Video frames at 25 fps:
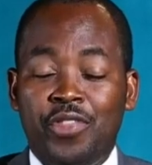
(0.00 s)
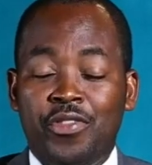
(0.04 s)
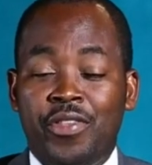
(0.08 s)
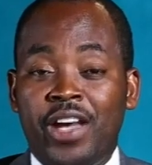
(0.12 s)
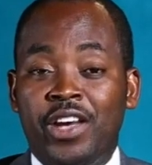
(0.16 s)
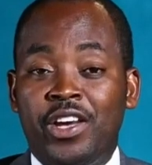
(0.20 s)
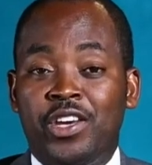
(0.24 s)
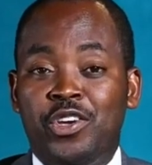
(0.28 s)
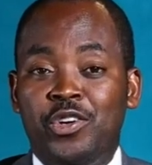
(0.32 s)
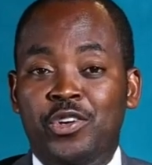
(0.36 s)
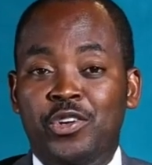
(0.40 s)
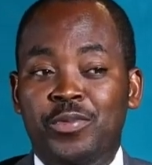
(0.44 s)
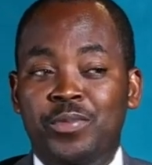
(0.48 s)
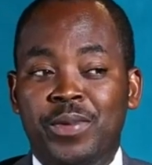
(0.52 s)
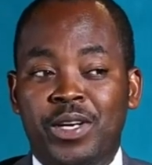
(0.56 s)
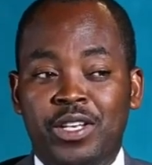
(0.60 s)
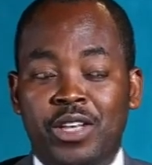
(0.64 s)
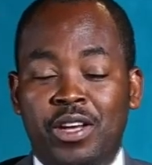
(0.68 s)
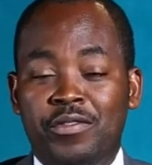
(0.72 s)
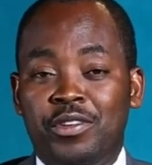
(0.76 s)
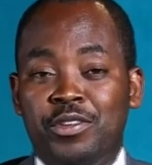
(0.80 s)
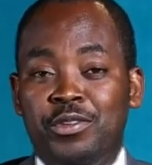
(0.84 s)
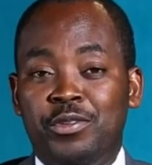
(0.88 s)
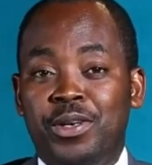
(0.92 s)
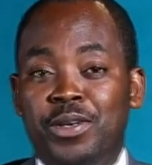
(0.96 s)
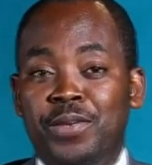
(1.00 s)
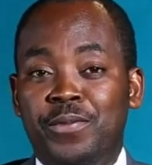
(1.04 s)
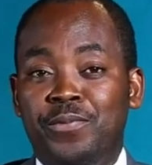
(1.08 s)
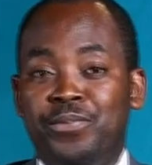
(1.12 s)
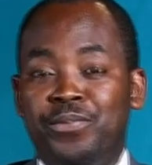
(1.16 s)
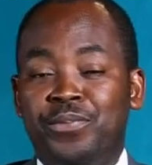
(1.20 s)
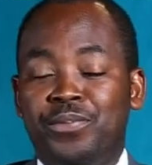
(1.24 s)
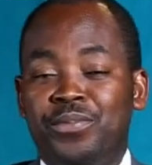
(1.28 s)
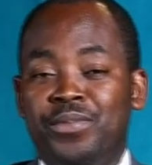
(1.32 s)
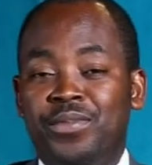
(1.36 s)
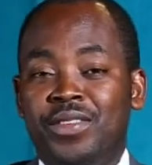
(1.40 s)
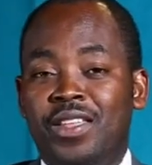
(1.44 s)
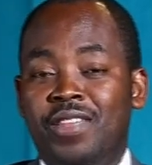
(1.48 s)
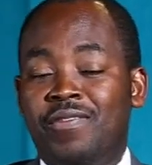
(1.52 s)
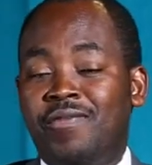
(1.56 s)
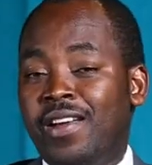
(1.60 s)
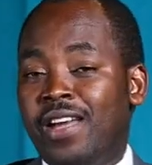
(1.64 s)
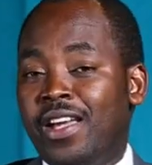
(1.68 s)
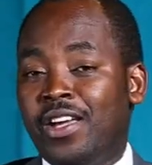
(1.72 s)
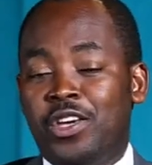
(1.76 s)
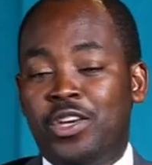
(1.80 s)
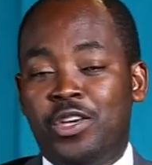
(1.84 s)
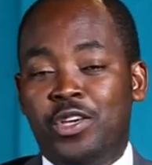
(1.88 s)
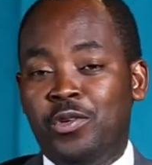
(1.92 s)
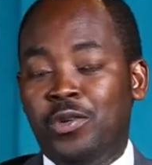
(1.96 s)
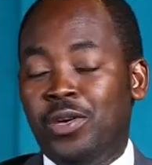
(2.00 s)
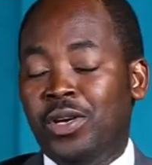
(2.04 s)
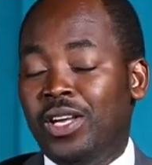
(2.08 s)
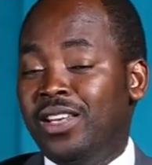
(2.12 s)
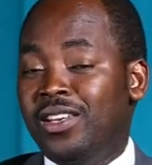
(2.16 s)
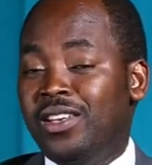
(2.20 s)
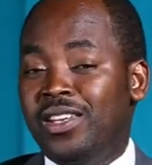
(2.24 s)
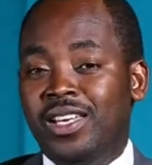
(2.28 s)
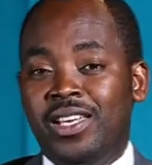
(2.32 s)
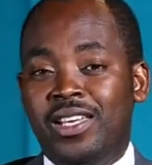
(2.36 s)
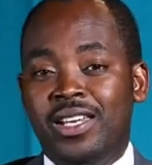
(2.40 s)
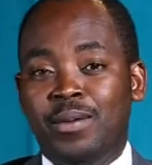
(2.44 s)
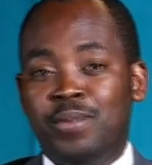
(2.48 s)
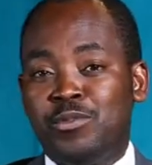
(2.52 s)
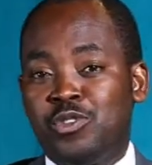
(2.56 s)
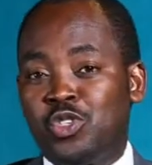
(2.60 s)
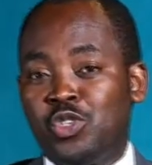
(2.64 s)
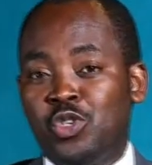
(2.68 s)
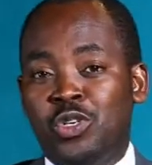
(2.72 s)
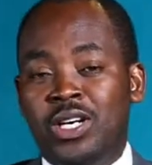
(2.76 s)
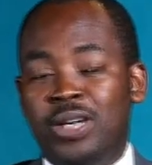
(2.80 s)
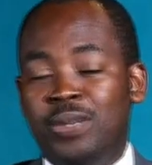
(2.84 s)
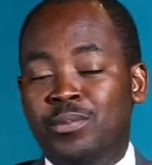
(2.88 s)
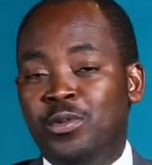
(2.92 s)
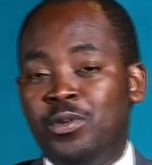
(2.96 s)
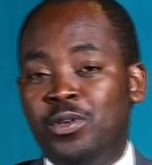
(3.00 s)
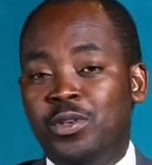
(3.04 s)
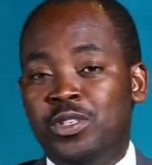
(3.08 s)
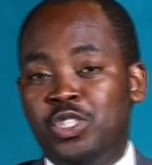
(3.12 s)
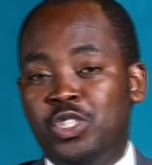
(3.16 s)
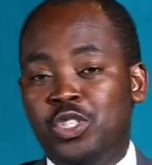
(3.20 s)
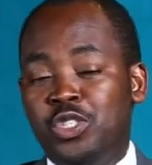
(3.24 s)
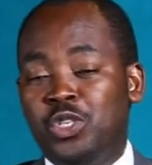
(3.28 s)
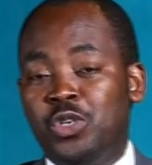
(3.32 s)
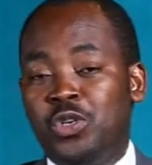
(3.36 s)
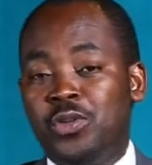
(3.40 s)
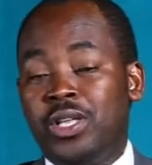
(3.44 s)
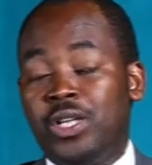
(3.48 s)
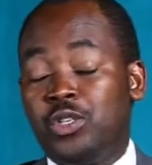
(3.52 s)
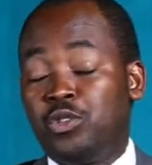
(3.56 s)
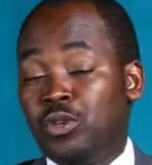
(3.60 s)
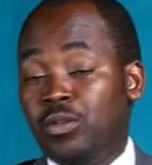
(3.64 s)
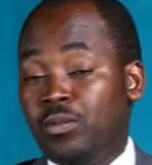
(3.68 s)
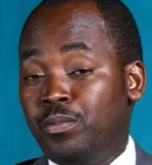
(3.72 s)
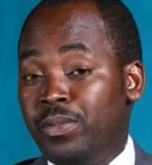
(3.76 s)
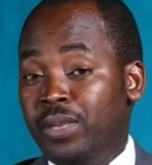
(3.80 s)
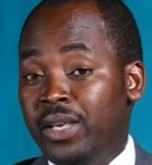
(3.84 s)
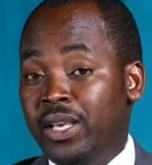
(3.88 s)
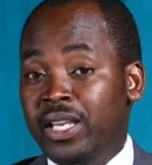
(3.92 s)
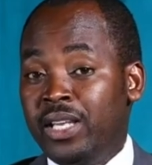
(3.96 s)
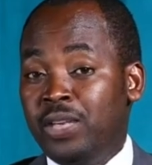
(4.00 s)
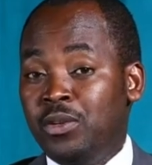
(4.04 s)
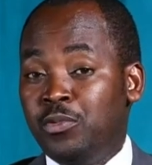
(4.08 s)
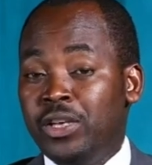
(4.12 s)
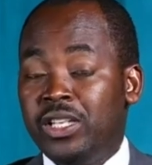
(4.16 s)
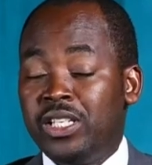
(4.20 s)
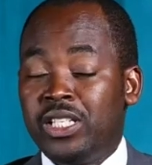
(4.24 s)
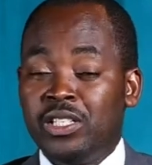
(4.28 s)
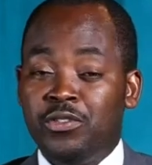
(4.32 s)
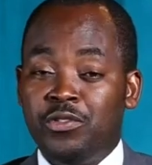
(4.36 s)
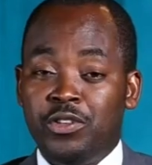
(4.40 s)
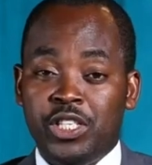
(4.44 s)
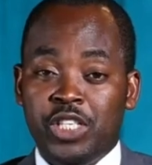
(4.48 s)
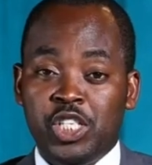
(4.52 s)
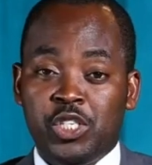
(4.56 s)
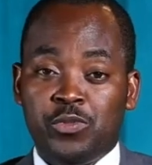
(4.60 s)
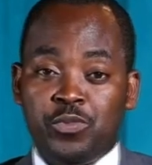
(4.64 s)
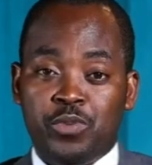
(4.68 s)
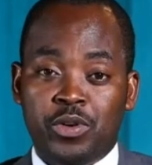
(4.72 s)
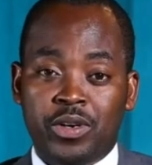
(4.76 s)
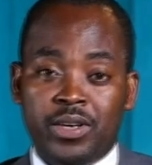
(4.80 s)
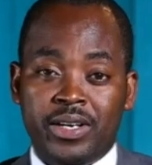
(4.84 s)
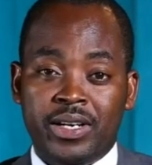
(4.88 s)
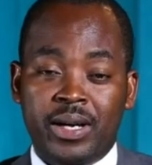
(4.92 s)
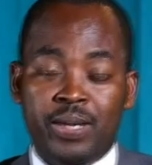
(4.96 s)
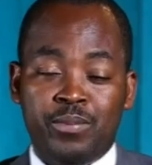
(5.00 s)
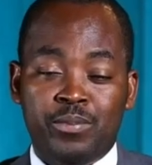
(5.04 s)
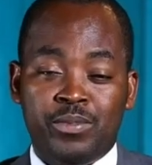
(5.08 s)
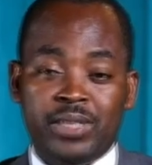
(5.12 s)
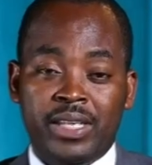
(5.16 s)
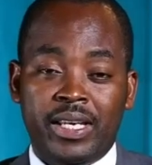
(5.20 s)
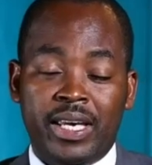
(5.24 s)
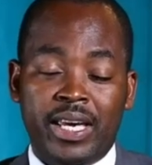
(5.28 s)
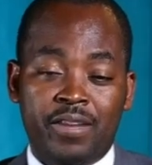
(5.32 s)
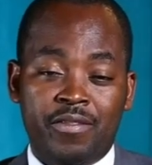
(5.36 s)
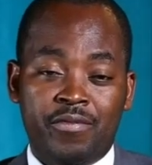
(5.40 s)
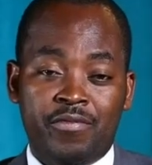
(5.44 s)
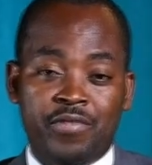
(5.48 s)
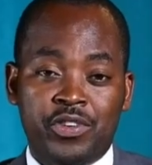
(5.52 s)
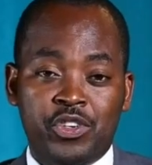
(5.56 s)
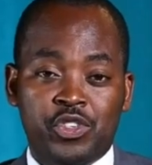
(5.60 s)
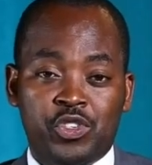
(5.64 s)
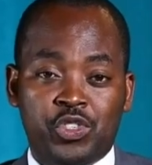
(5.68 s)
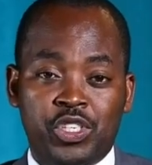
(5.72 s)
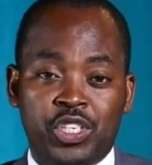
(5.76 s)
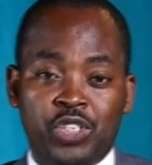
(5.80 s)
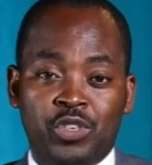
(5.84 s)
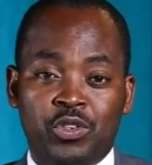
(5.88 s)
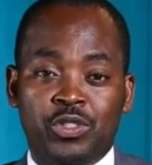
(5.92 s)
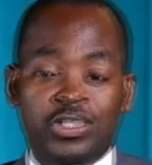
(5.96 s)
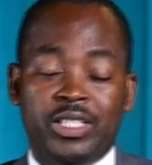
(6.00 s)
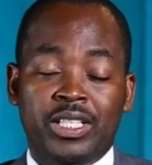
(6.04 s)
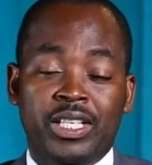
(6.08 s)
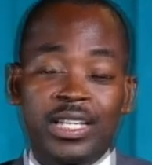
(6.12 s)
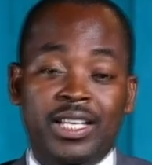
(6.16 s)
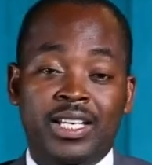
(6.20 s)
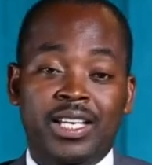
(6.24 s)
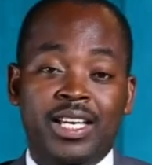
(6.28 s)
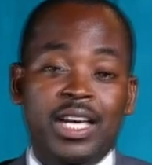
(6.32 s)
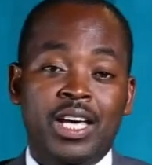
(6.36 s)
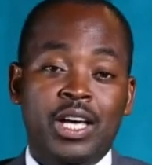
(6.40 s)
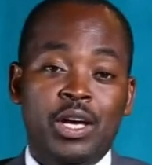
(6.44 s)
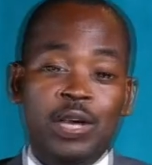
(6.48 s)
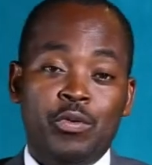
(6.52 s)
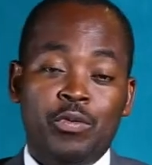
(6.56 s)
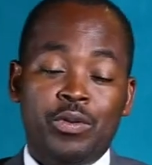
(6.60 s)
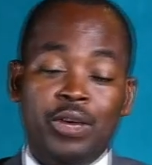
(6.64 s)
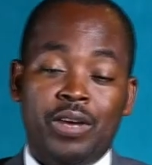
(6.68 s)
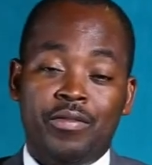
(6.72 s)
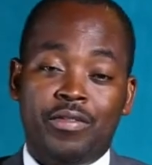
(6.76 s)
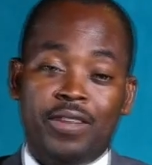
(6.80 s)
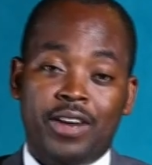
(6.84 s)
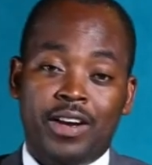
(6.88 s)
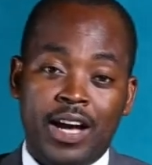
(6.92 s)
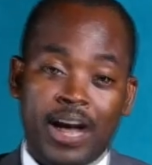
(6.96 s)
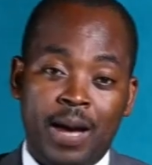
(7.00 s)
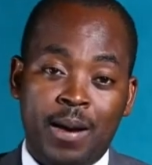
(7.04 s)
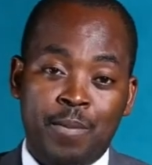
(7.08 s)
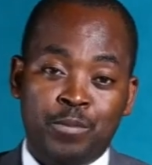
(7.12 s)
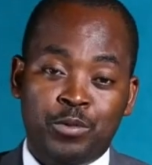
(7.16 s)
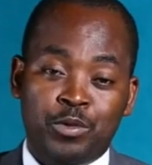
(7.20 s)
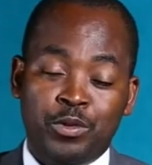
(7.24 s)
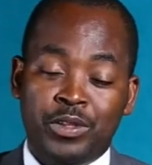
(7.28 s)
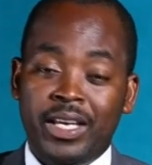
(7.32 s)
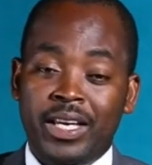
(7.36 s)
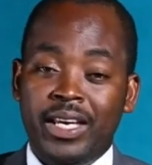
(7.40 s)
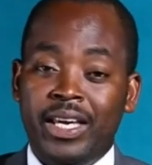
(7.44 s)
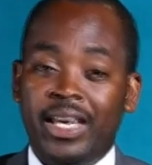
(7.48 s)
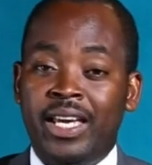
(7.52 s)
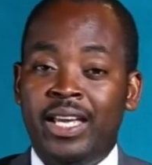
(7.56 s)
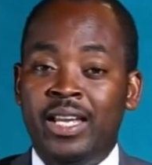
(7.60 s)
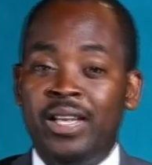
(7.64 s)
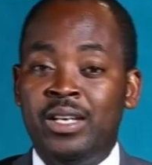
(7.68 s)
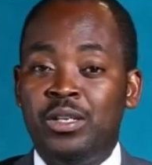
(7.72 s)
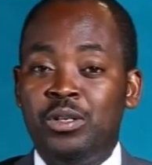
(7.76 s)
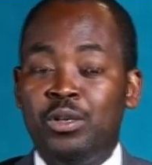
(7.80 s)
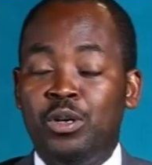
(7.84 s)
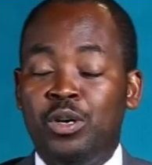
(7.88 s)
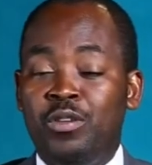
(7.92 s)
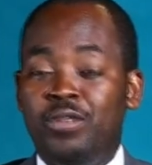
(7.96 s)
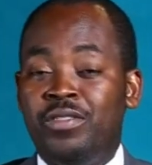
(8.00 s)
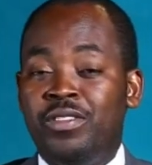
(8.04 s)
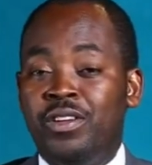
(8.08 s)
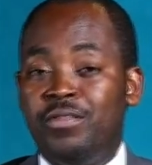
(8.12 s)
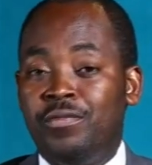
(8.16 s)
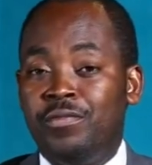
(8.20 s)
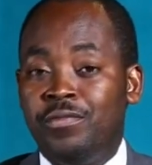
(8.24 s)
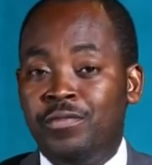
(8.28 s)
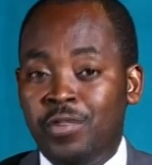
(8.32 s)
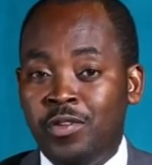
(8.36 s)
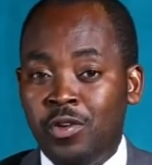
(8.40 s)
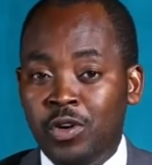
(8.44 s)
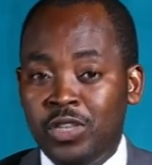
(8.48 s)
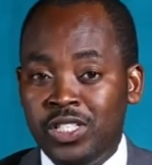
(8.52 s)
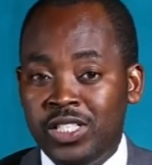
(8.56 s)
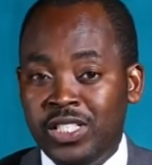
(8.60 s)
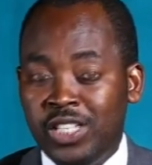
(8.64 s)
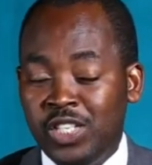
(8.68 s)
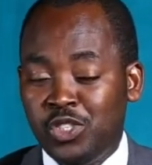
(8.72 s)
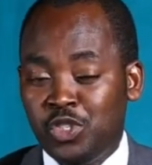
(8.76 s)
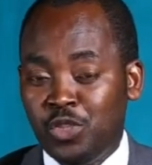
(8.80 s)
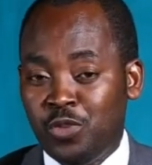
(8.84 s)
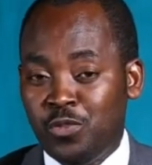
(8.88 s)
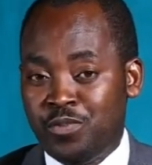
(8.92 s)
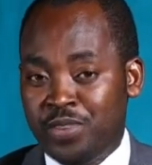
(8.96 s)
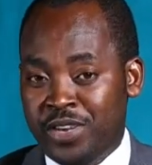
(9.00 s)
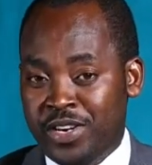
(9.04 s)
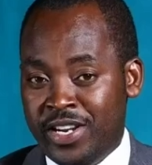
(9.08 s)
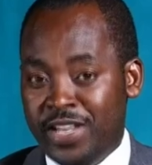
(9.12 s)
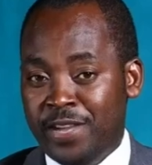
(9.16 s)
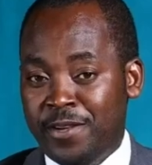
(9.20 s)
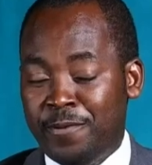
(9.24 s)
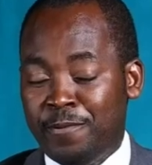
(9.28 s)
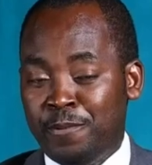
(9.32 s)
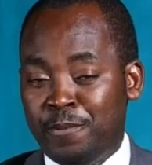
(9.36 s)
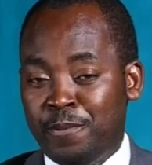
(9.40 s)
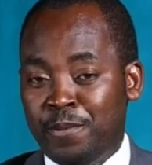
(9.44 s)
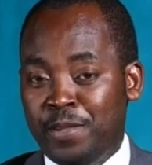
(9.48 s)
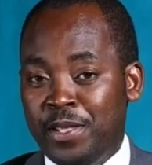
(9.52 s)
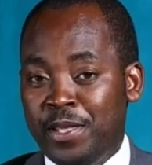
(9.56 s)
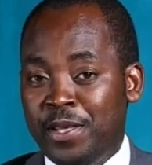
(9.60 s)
Thank you, media viewer. Thank you indeed. I'm so humbled to know that you've been waiting for these programs every single day. We have come to the end of the 40 days of prayer,